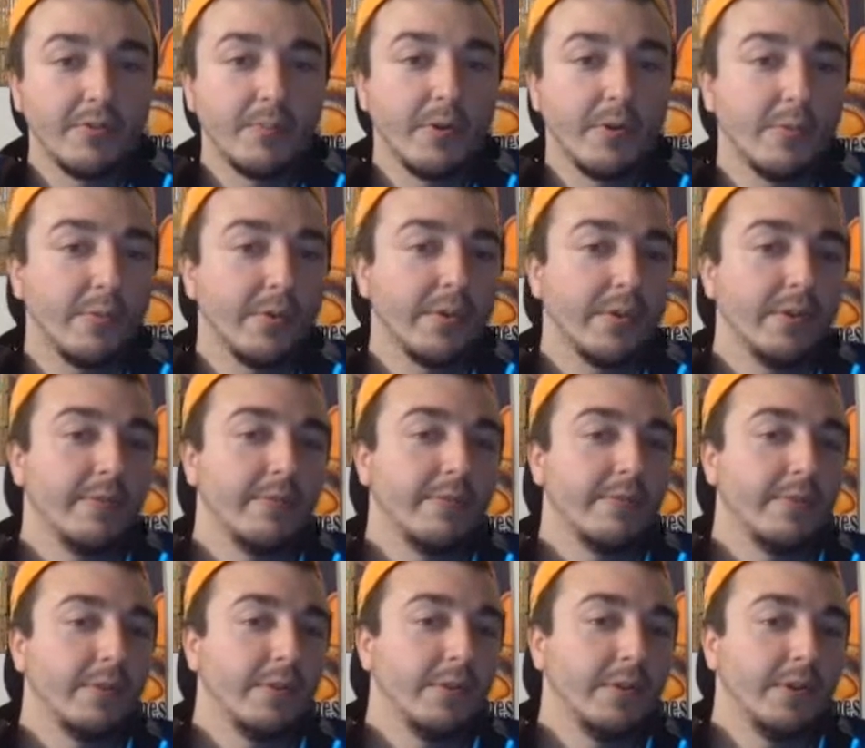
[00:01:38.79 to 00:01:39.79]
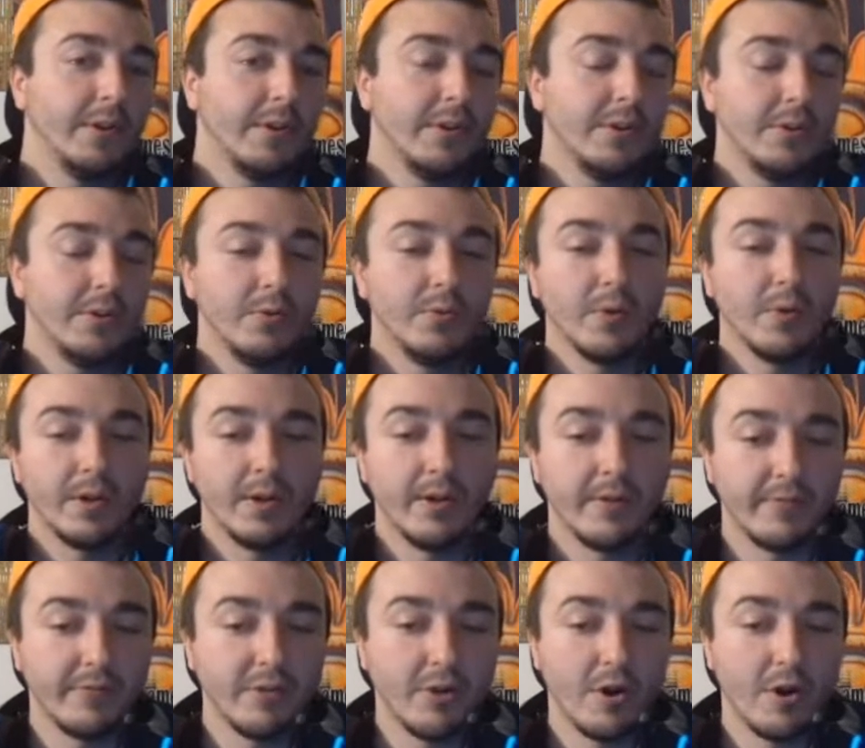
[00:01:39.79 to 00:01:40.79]
But without further ado,
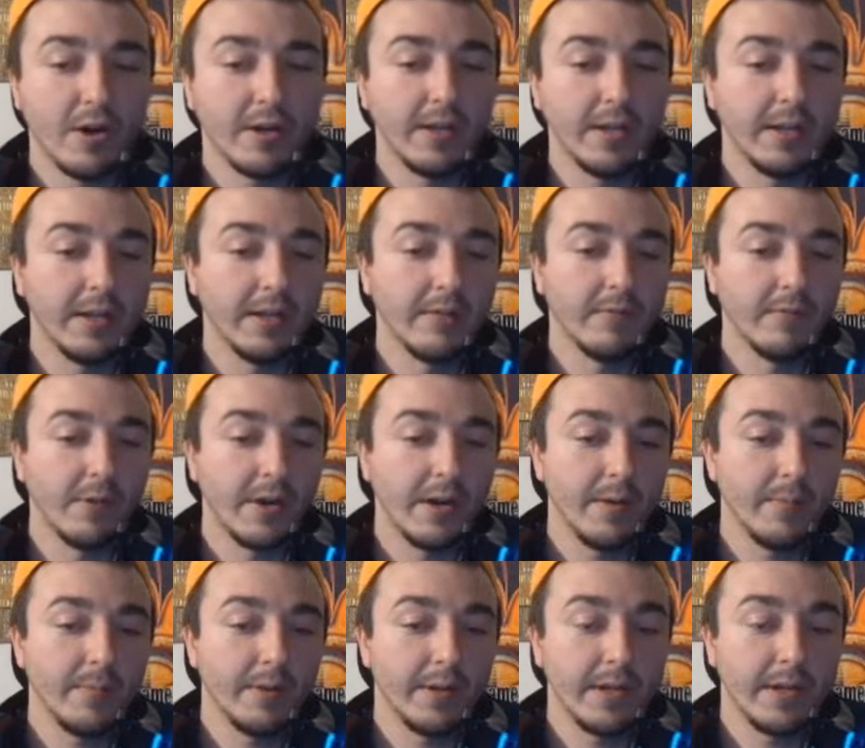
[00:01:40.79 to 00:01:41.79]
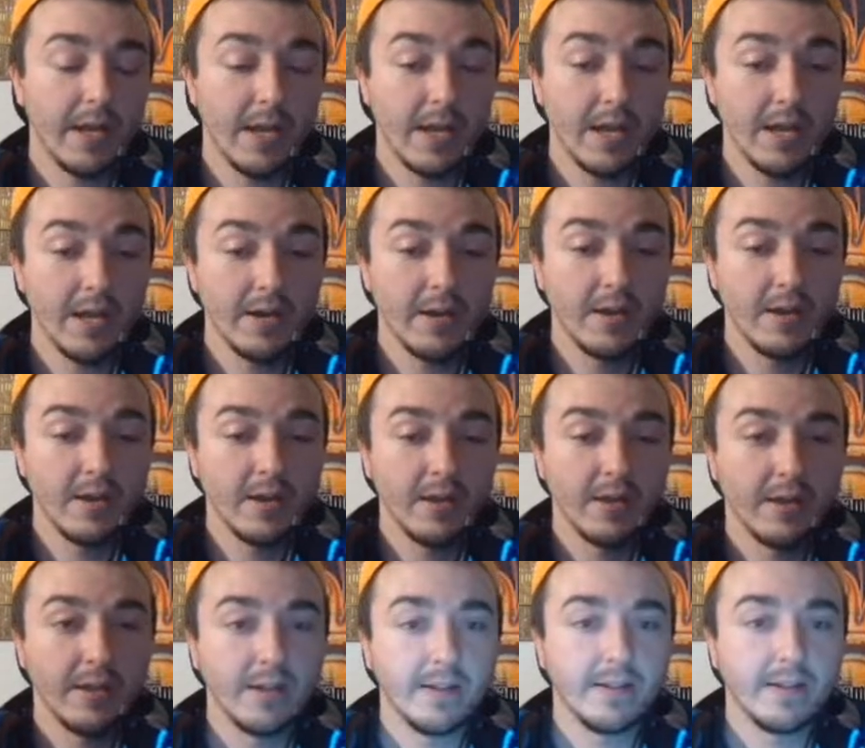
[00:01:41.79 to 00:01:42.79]
enough talking and rambling on,
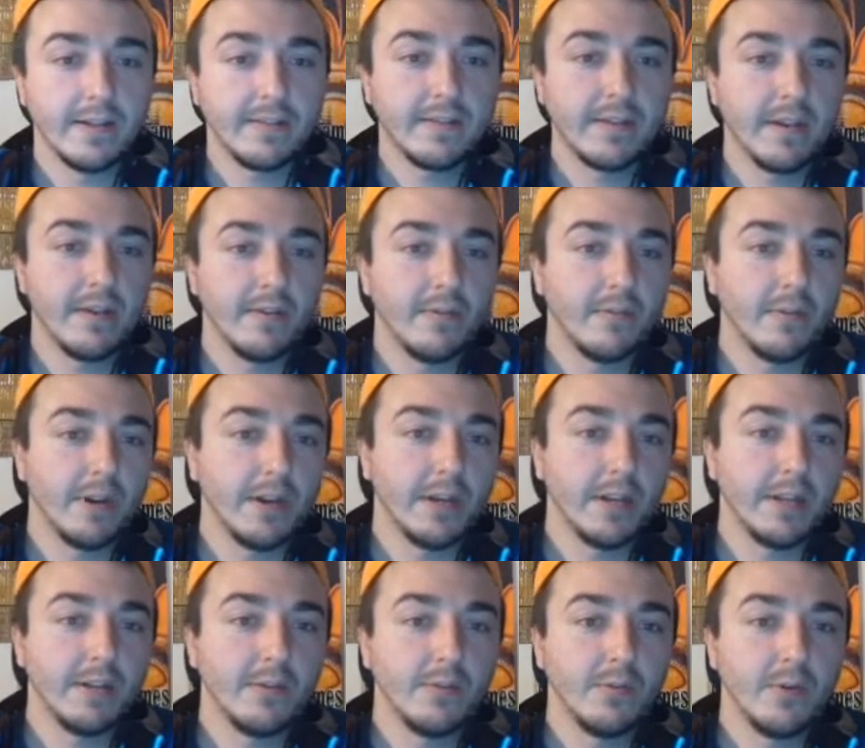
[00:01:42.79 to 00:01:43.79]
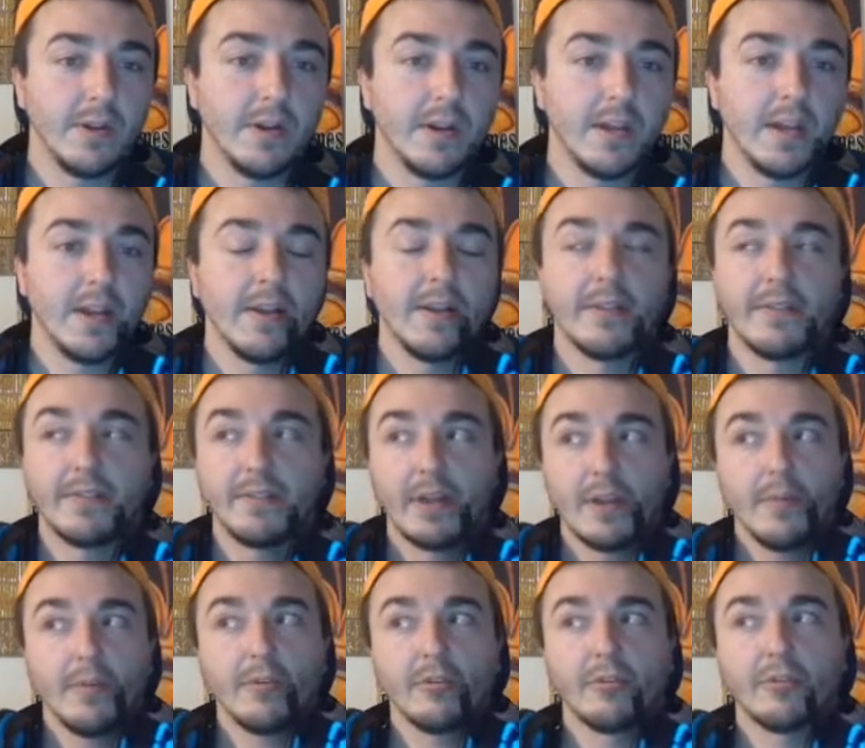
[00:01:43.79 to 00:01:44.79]
let's get right into it.
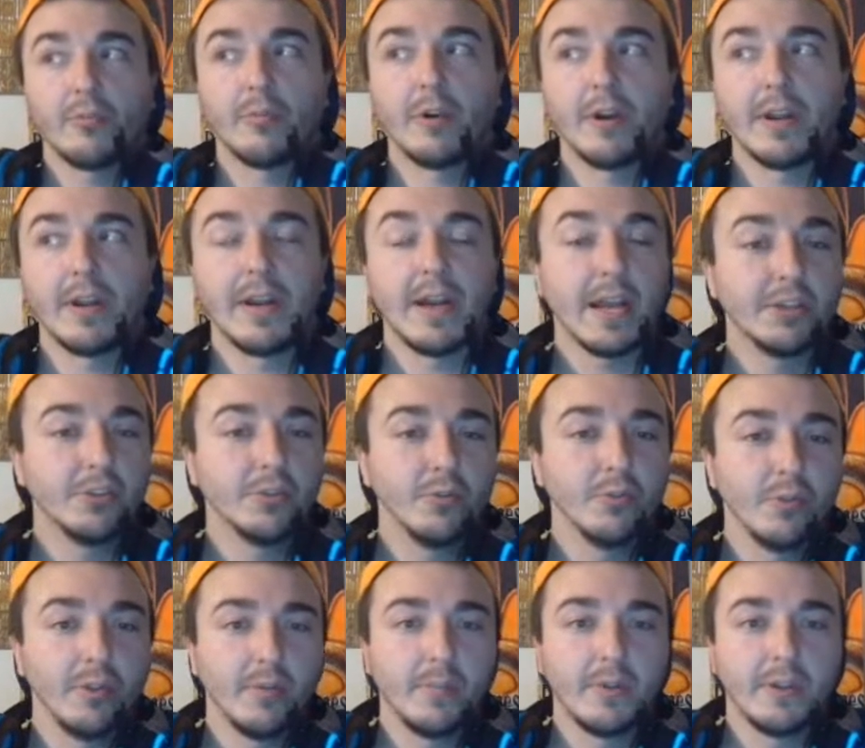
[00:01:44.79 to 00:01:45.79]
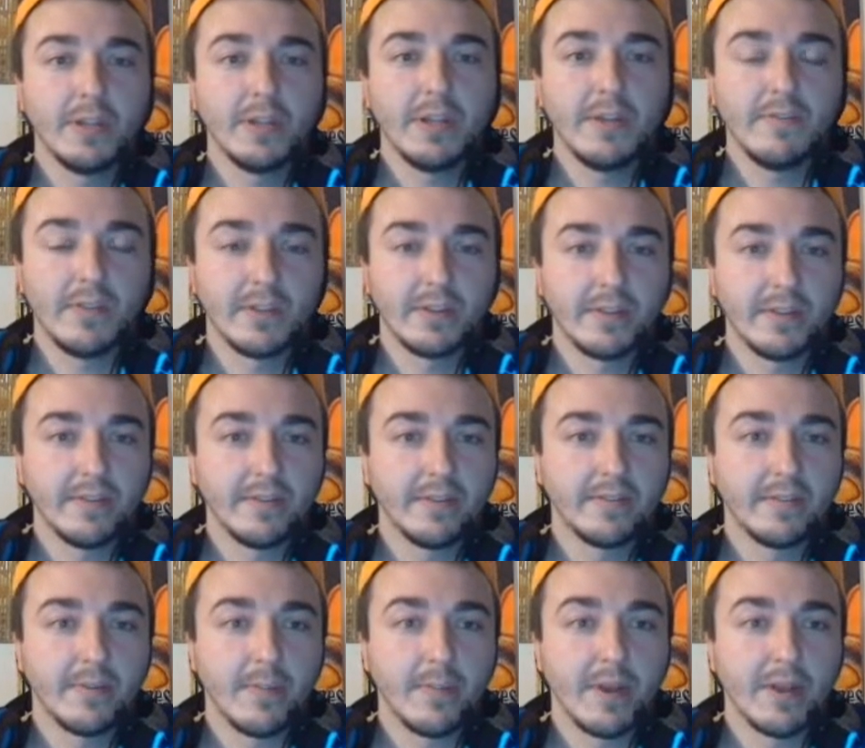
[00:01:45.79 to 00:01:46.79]
Spright. I truly believe that this
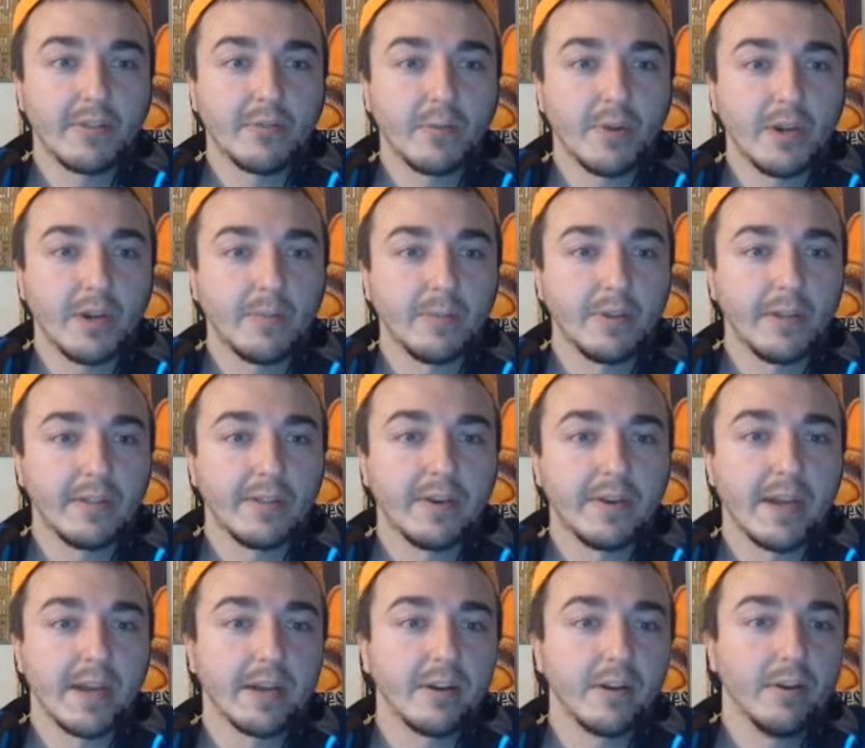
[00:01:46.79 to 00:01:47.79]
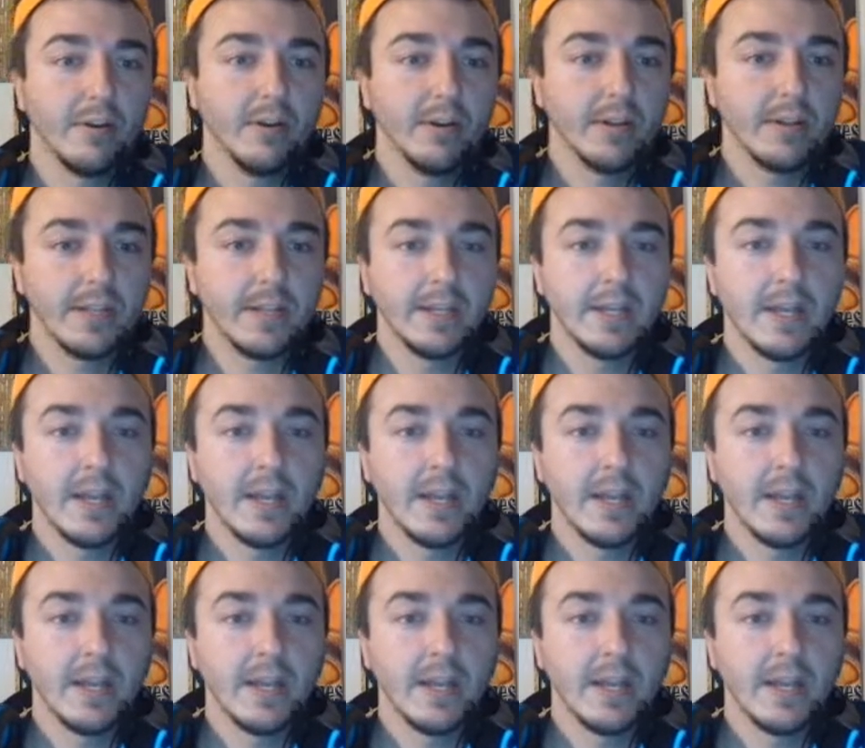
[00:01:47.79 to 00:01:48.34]
is the best way to play the deck currently.